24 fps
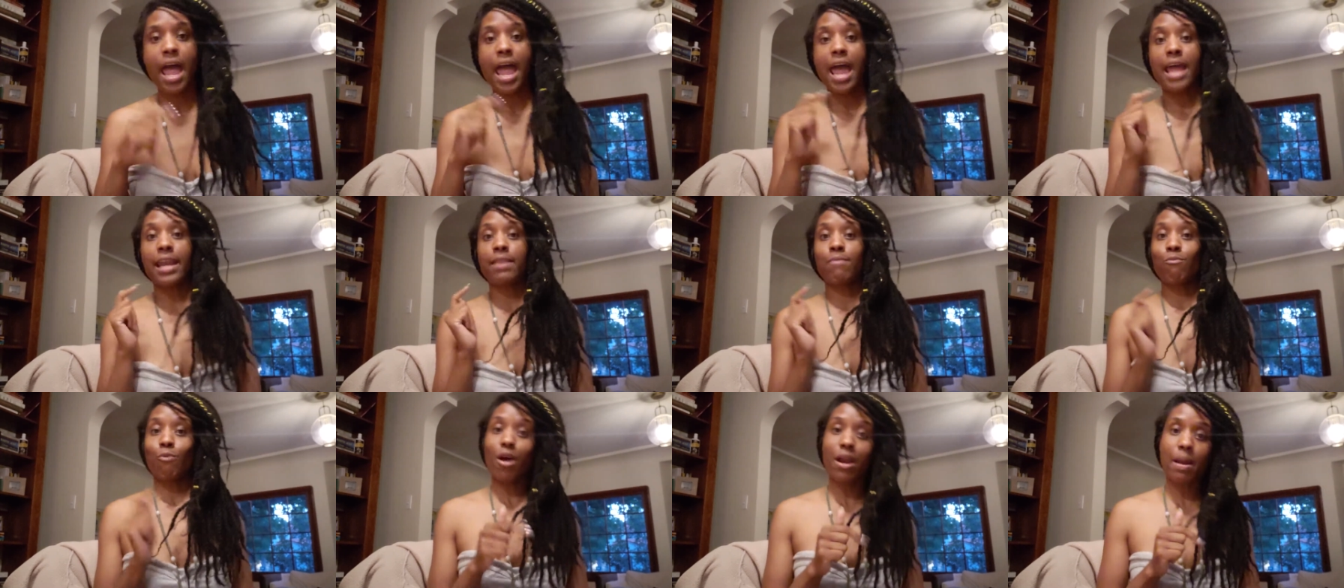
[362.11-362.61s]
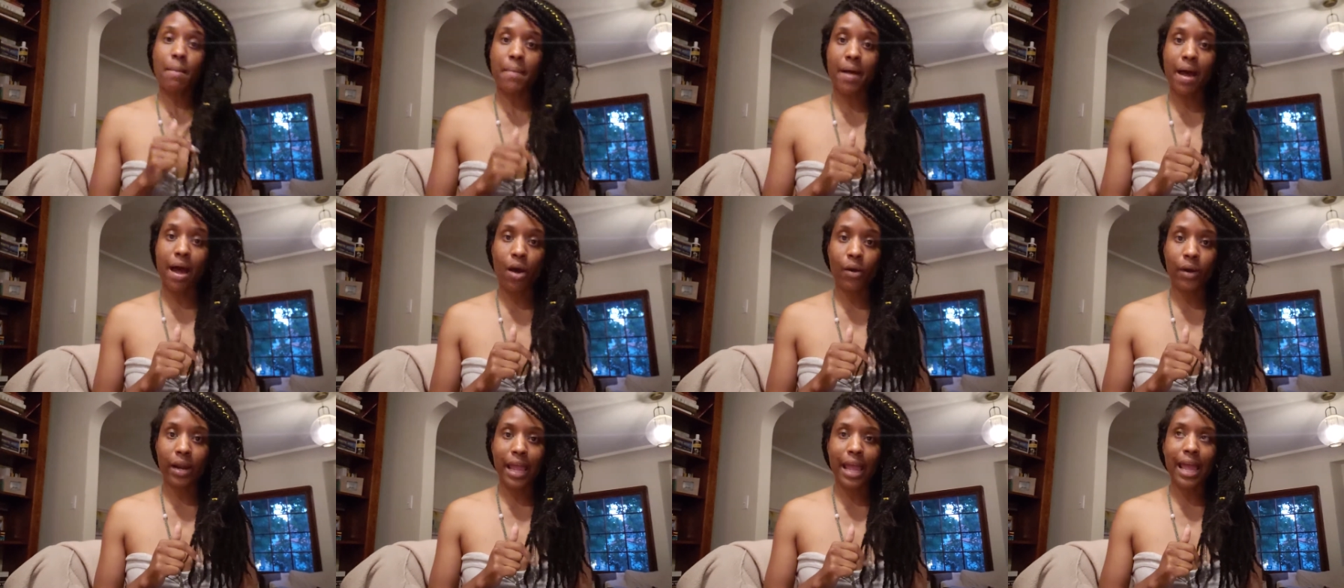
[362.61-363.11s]
and what
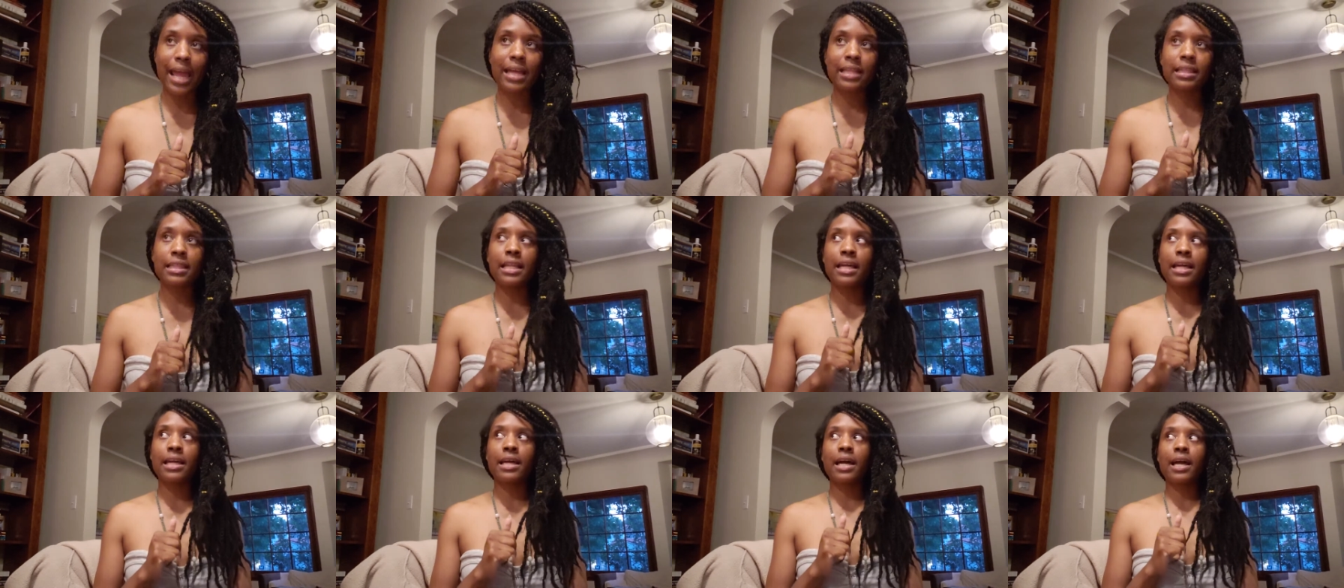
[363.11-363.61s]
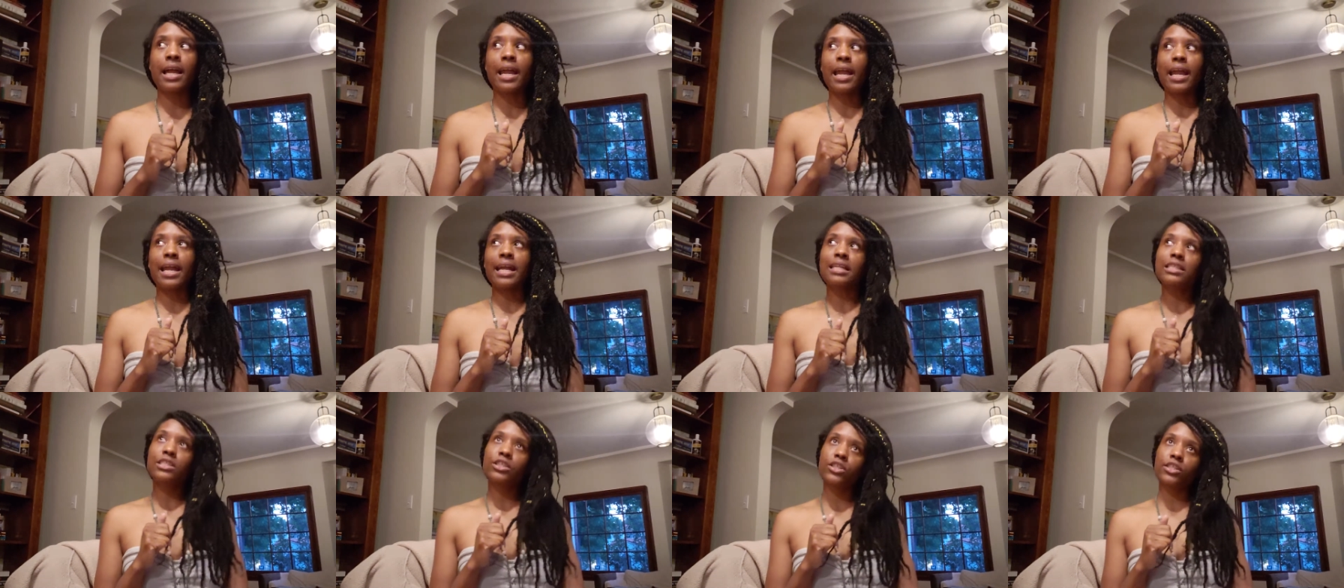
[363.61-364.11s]
about? And the
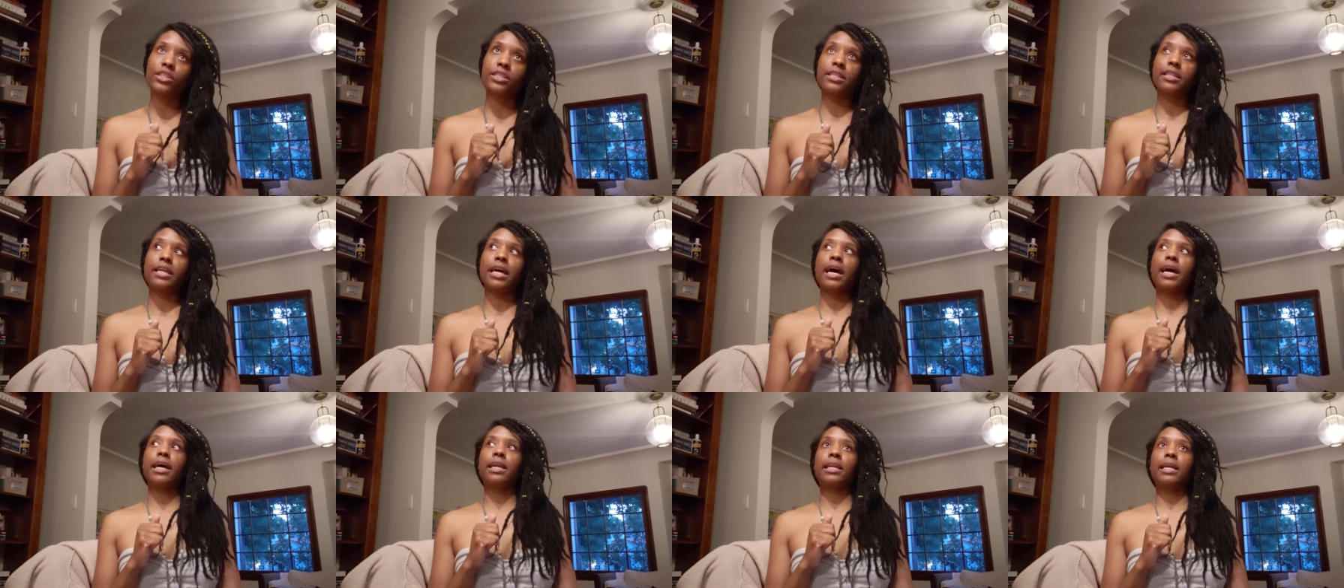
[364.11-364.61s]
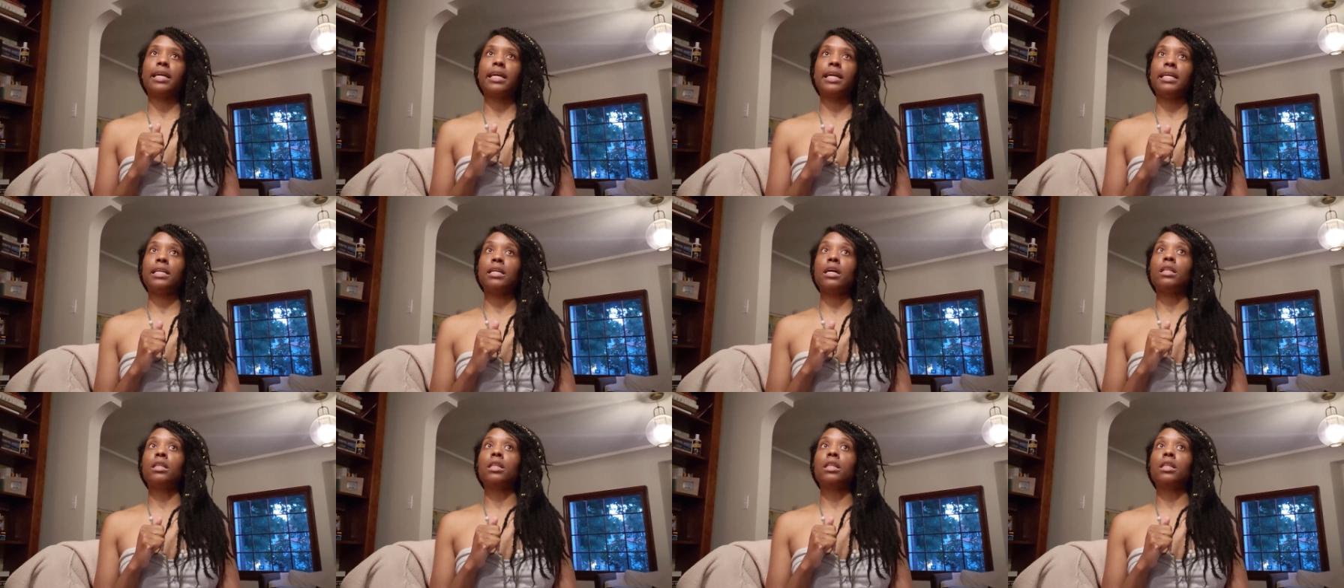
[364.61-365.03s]
answer to that, in a